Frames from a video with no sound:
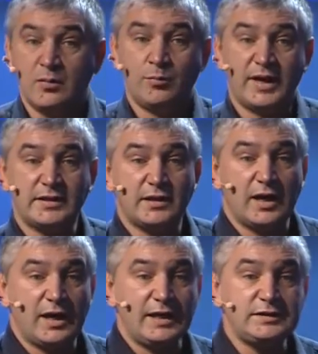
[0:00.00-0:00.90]
But
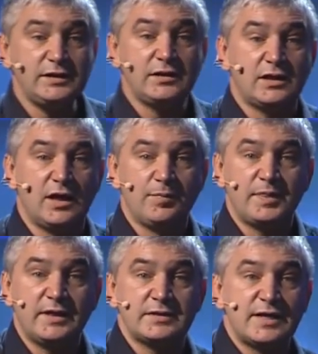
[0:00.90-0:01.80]
I think
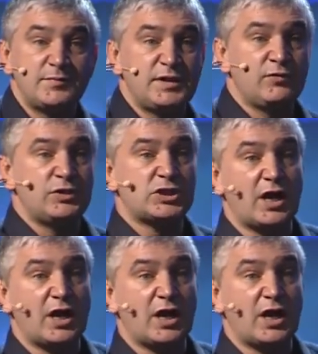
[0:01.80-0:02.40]
there is something which